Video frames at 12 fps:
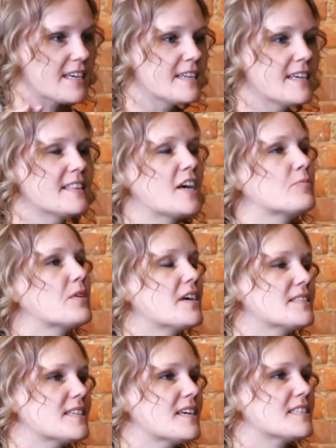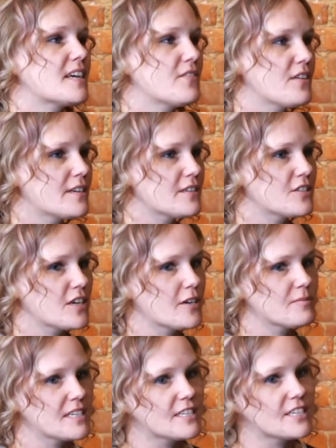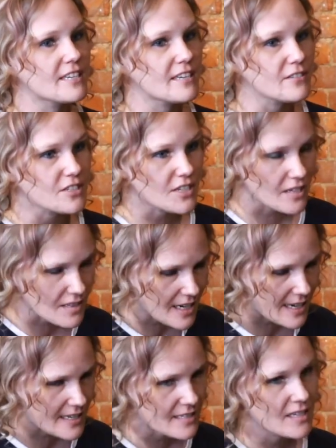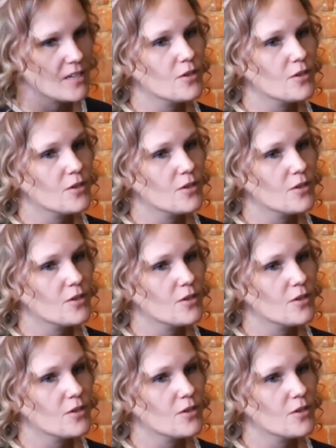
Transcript: And in that process, I found a job teaching English online,